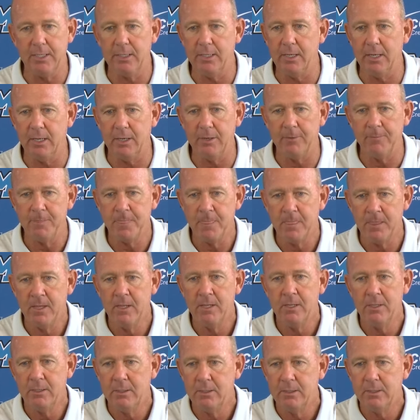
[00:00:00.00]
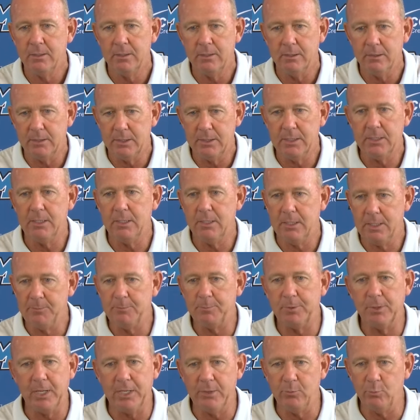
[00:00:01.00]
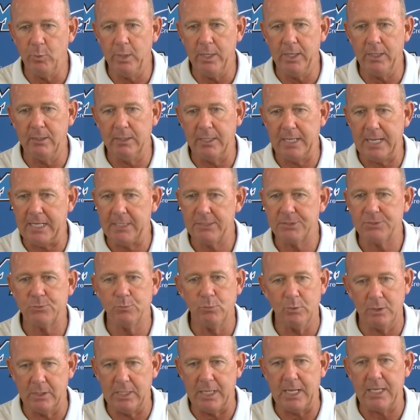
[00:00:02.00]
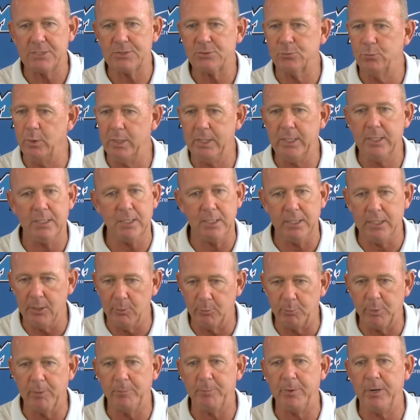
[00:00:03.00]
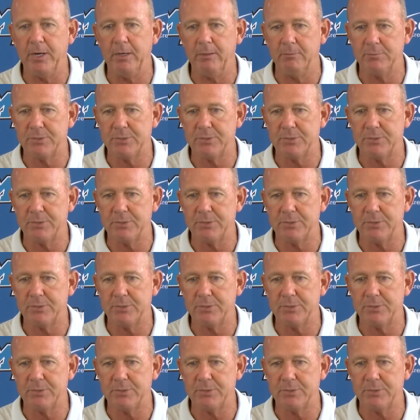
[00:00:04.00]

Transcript: And uh, he he played well last last week, and he'll prepare